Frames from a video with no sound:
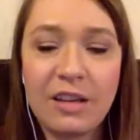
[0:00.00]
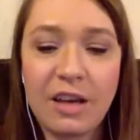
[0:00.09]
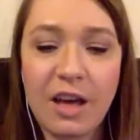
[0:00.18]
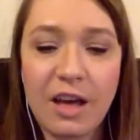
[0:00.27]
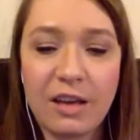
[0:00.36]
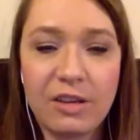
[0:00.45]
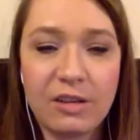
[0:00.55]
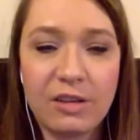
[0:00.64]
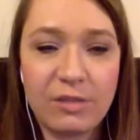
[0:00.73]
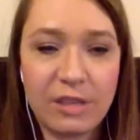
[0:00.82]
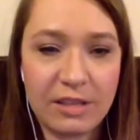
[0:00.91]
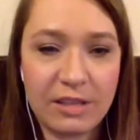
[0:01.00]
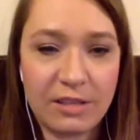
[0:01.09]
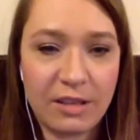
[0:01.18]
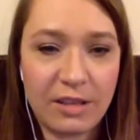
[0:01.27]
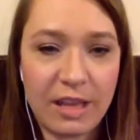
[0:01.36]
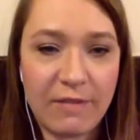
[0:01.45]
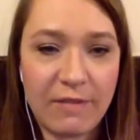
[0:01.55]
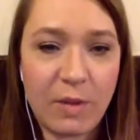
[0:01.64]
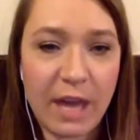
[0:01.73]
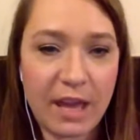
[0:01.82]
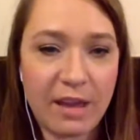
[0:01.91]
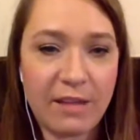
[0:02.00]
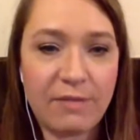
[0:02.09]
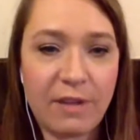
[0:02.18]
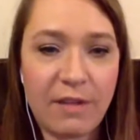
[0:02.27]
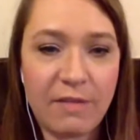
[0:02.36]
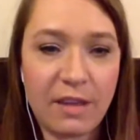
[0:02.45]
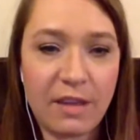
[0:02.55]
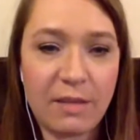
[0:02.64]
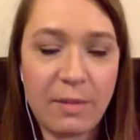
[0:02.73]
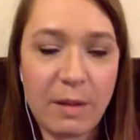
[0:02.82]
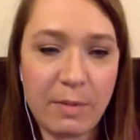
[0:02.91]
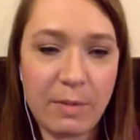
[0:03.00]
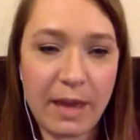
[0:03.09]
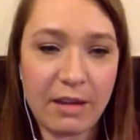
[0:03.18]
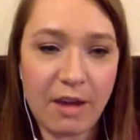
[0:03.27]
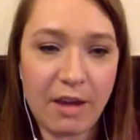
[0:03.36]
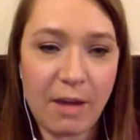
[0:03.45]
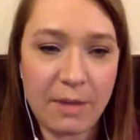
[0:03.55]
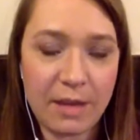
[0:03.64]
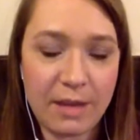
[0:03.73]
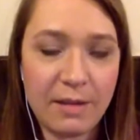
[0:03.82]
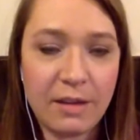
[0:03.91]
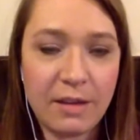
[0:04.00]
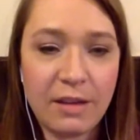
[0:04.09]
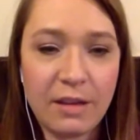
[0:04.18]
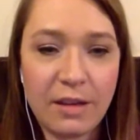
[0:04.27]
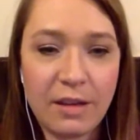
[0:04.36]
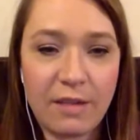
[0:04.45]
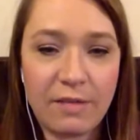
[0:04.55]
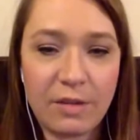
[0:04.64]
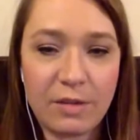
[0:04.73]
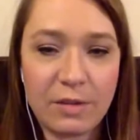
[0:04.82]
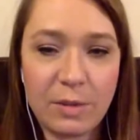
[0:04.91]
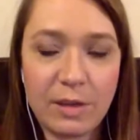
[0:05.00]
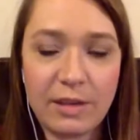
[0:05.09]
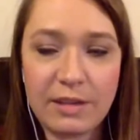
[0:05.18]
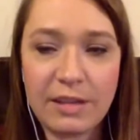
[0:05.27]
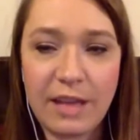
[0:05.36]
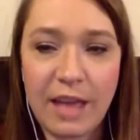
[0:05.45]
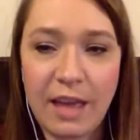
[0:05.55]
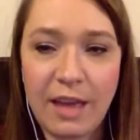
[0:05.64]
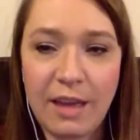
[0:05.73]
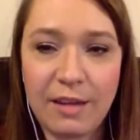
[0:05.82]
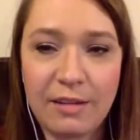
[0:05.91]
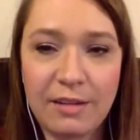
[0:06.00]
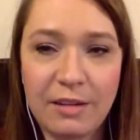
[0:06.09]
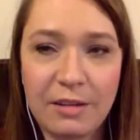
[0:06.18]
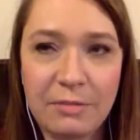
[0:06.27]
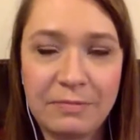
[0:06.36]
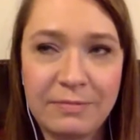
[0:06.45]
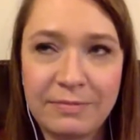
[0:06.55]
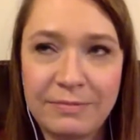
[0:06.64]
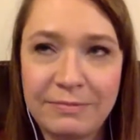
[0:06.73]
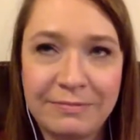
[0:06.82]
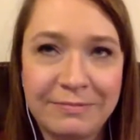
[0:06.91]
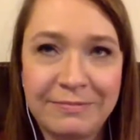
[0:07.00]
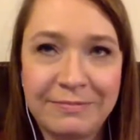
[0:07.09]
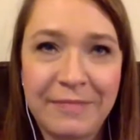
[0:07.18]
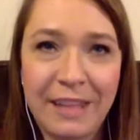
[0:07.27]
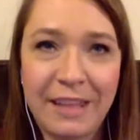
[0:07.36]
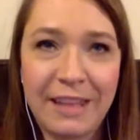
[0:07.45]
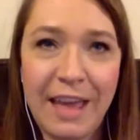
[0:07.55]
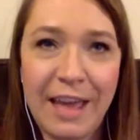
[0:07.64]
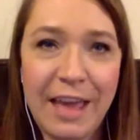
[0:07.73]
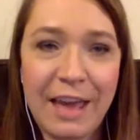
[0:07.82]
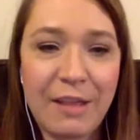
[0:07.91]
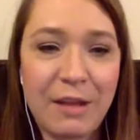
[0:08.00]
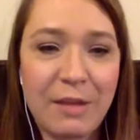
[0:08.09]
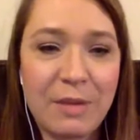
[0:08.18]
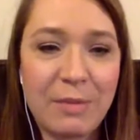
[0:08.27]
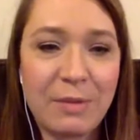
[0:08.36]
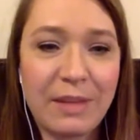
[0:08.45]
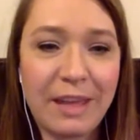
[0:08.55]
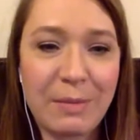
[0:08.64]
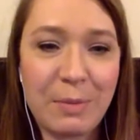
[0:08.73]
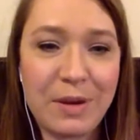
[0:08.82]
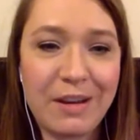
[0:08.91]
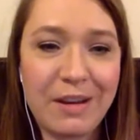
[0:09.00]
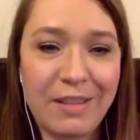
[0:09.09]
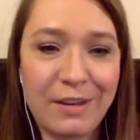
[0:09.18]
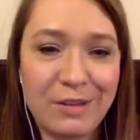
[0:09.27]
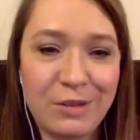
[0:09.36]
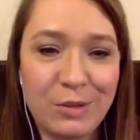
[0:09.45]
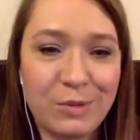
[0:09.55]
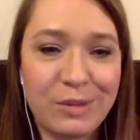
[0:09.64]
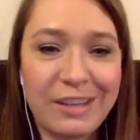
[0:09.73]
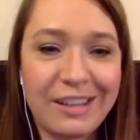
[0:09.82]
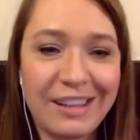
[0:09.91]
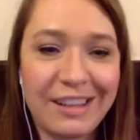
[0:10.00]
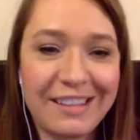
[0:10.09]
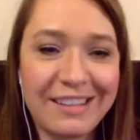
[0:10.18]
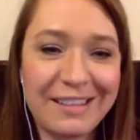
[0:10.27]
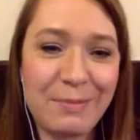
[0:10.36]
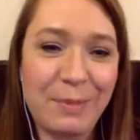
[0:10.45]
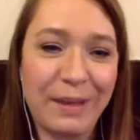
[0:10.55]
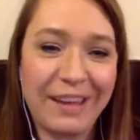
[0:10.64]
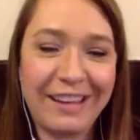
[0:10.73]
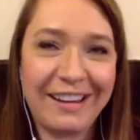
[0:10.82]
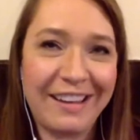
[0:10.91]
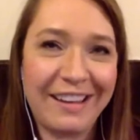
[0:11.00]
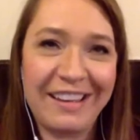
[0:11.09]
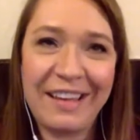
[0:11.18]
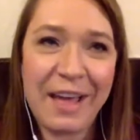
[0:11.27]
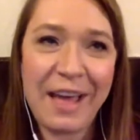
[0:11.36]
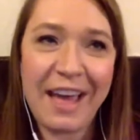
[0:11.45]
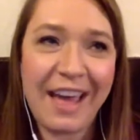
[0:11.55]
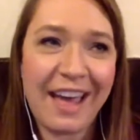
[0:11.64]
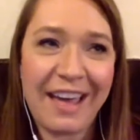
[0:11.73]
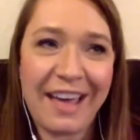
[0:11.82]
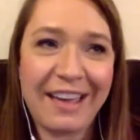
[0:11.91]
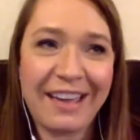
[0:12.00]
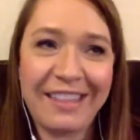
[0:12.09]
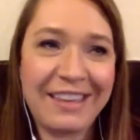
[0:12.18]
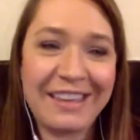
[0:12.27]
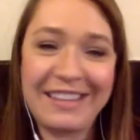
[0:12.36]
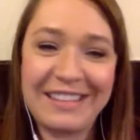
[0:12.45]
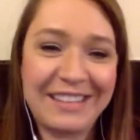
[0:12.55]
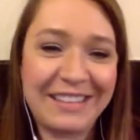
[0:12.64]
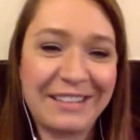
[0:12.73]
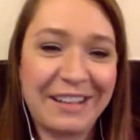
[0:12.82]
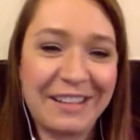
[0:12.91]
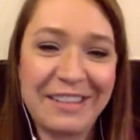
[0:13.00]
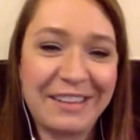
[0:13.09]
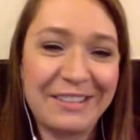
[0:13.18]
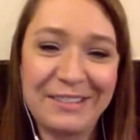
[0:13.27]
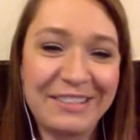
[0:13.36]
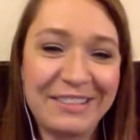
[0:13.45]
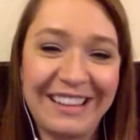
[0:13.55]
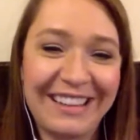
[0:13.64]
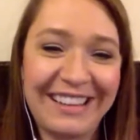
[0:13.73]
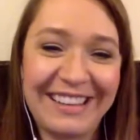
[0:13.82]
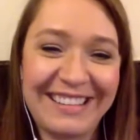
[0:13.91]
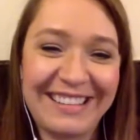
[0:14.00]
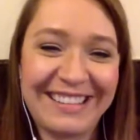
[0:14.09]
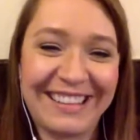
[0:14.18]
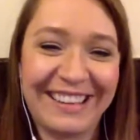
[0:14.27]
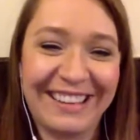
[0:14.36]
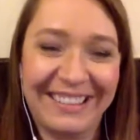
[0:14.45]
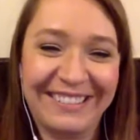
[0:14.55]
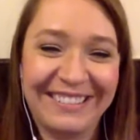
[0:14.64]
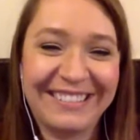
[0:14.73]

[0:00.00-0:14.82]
a Goodreads giveaway of the paperback copy of those books. And yeah, I had a lot of people put it on their to read list, but I think it's still on their to read list. So